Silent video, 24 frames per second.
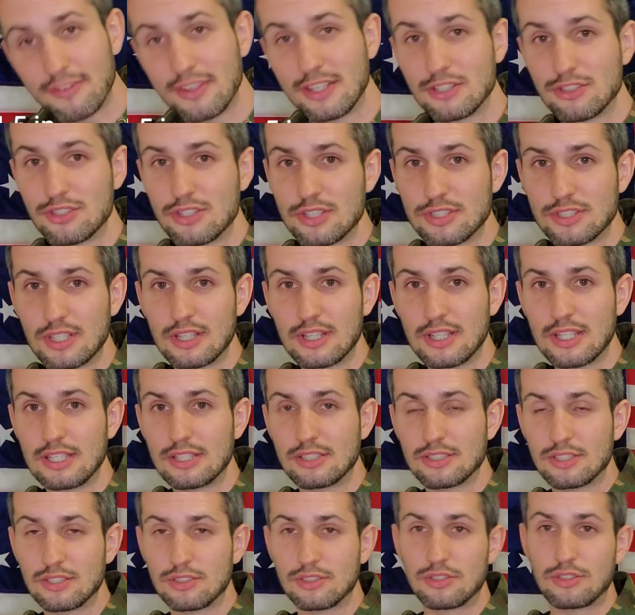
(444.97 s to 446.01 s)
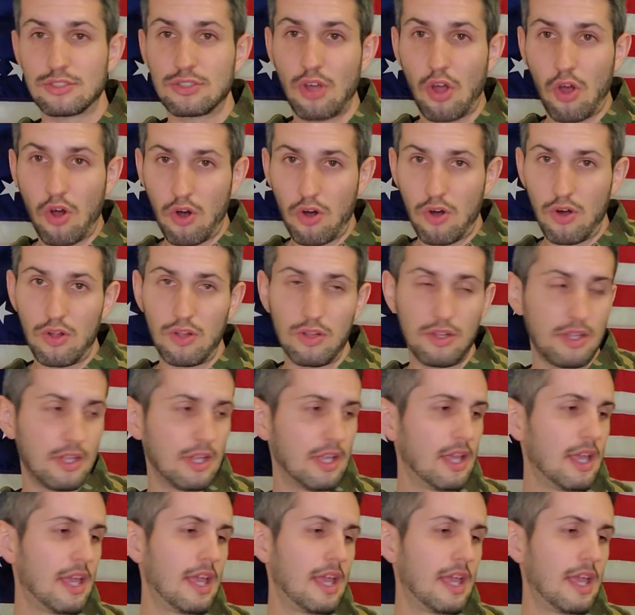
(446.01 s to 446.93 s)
inches at least tall.